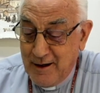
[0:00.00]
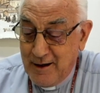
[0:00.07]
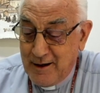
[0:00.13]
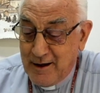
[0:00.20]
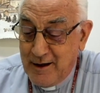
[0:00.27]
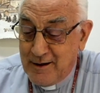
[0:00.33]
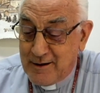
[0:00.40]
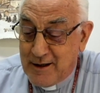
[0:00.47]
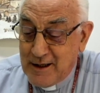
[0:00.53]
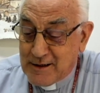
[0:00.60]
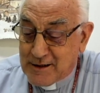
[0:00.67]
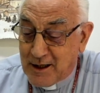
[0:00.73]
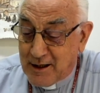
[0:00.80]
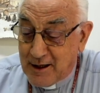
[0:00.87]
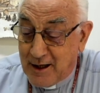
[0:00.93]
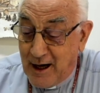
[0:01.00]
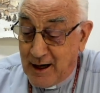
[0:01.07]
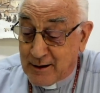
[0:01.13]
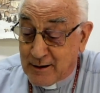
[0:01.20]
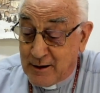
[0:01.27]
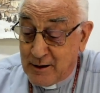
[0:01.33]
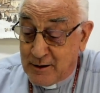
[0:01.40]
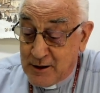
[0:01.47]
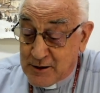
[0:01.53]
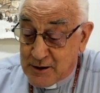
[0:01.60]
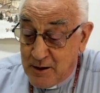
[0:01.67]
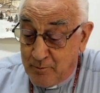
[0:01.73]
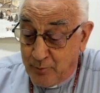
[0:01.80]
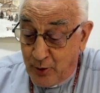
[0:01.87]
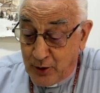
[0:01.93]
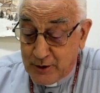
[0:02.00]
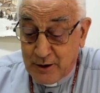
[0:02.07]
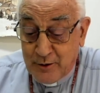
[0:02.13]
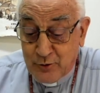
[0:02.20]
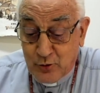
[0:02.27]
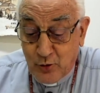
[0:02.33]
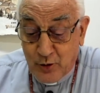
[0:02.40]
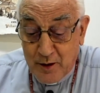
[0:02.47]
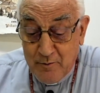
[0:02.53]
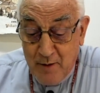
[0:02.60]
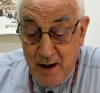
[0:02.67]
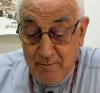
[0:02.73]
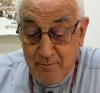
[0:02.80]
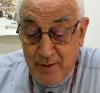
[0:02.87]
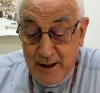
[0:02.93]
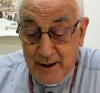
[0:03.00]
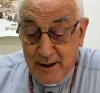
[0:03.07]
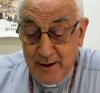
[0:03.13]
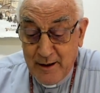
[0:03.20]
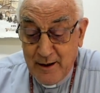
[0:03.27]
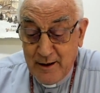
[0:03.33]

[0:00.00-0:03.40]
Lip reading: In this regard, it is important to remember